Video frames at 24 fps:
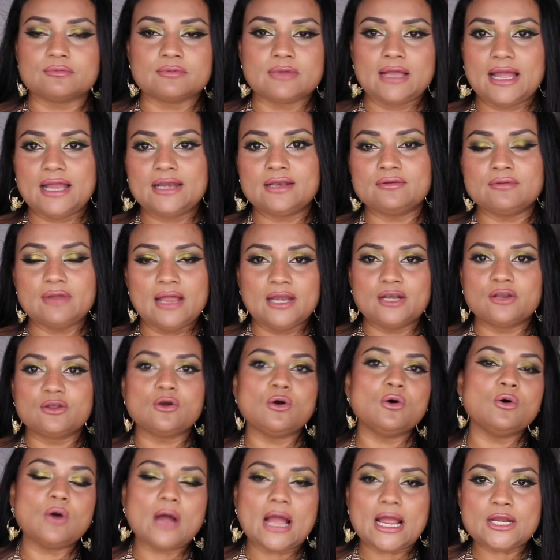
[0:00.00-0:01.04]
and and
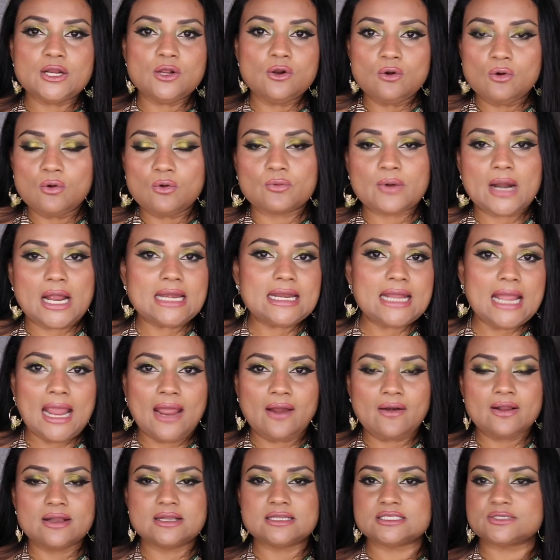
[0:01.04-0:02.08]
go i don't know run
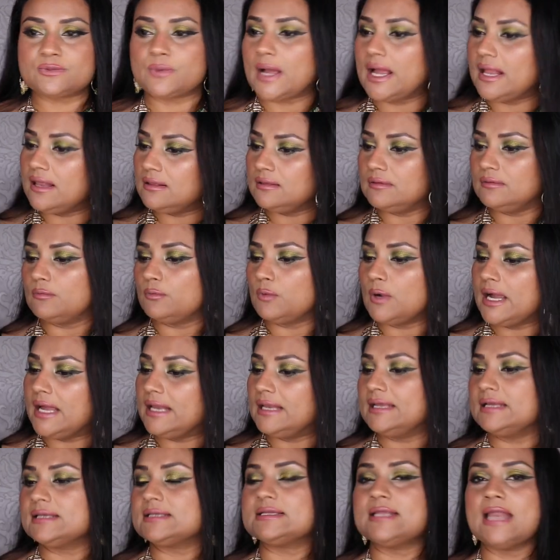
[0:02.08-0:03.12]
errands while
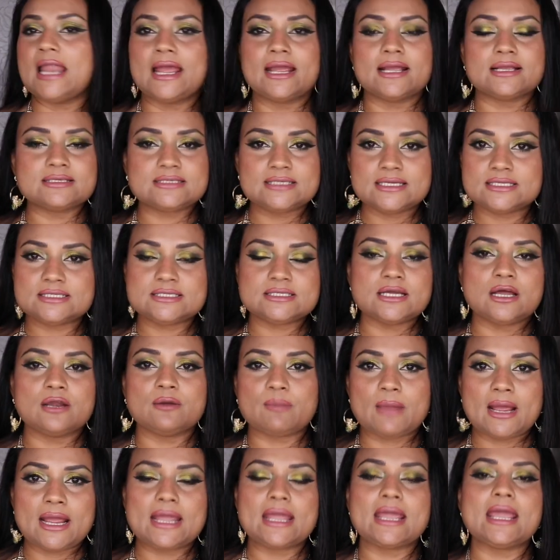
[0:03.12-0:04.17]
while it like sits on
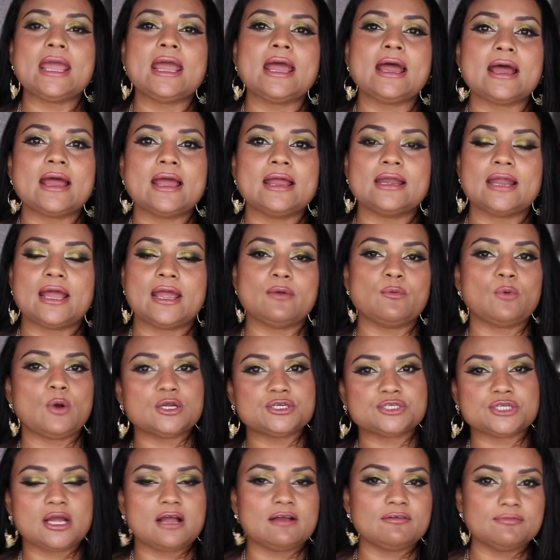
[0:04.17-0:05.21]
my hair and i
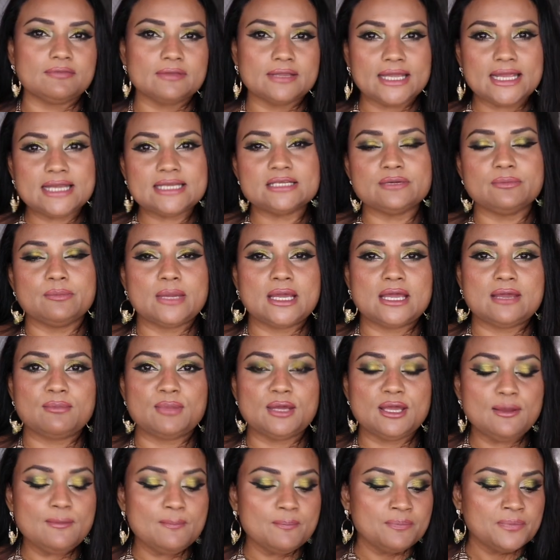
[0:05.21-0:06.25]
wash off later
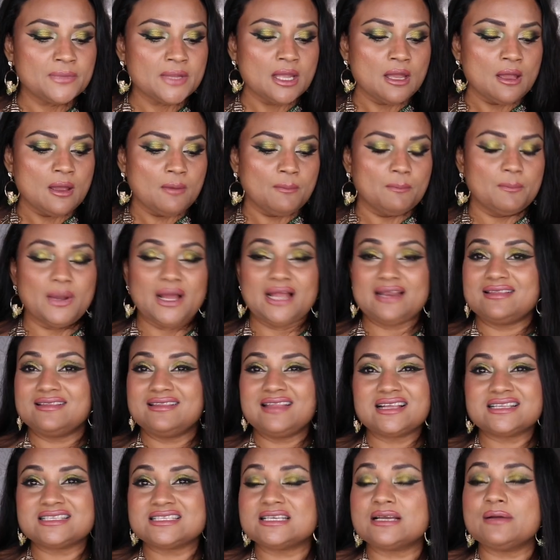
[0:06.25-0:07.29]
maybe but
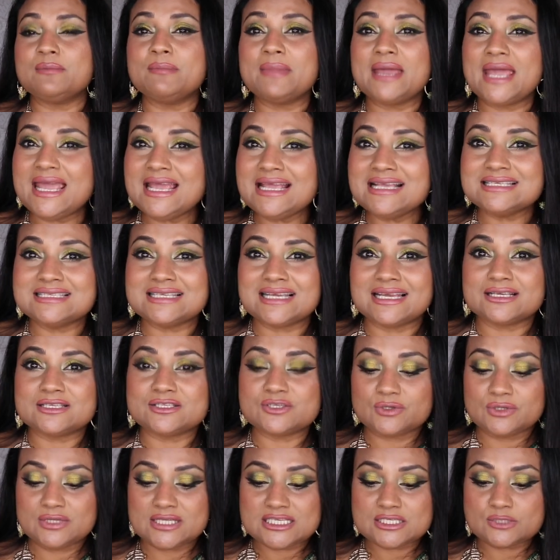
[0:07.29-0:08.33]
that's amazing
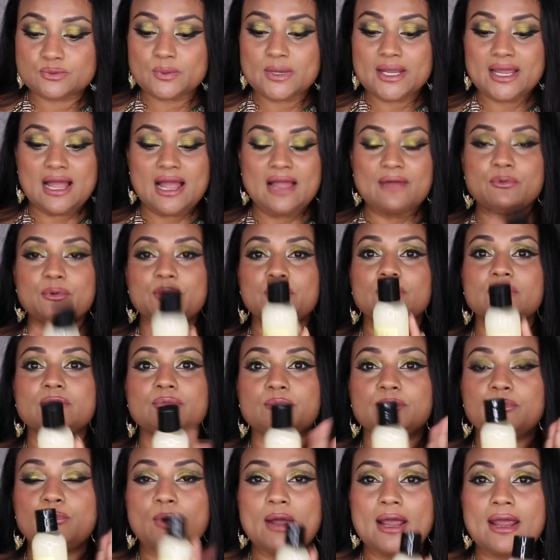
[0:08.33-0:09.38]
so this way i
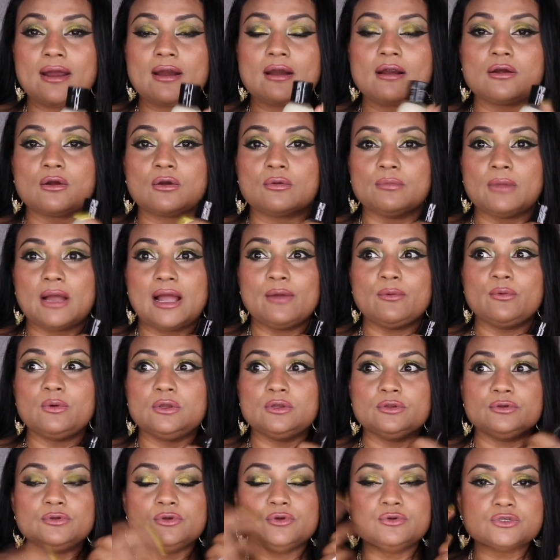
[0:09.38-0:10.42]
will wear i
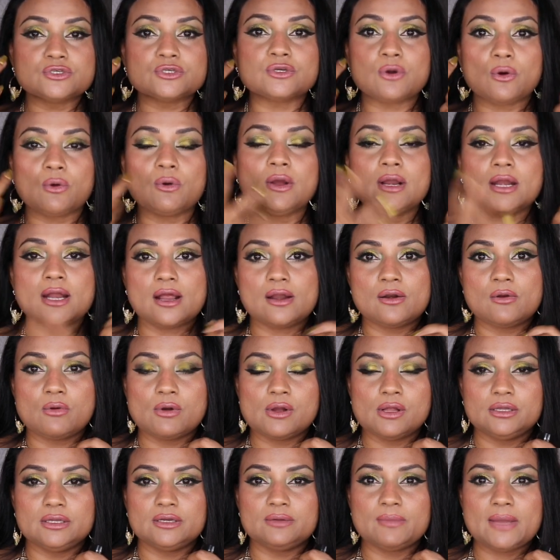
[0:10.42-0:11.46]
will use coconut
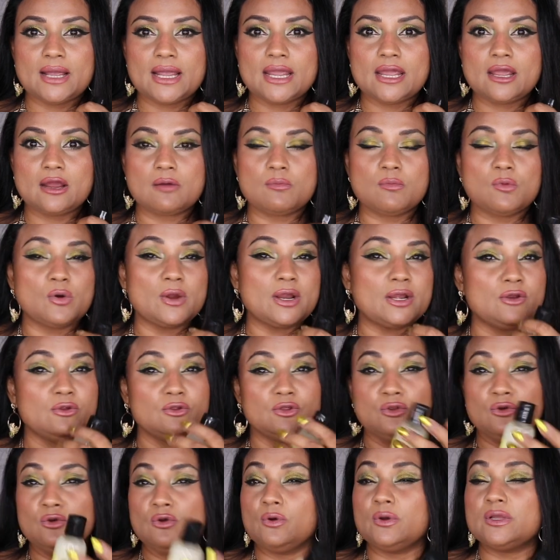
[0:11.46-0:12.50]
oil in my hair more and
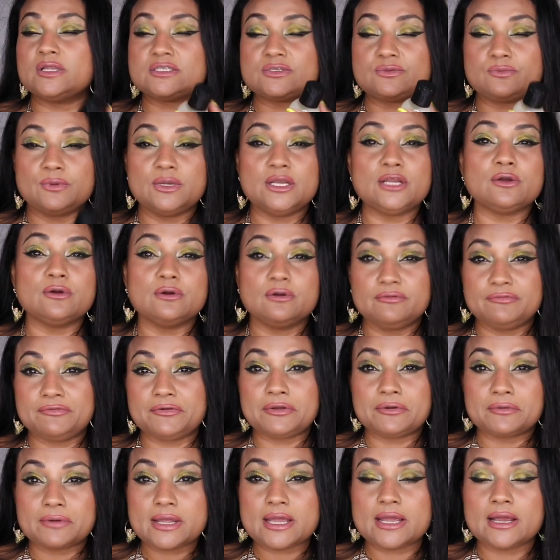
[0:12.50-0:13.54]
you know it's really good for
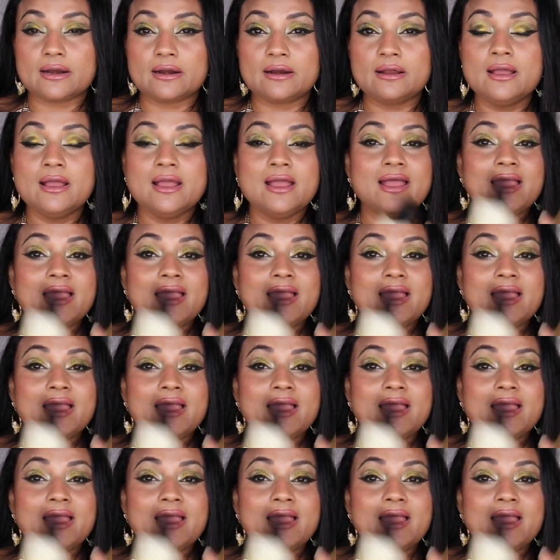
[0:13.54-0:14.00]
your hair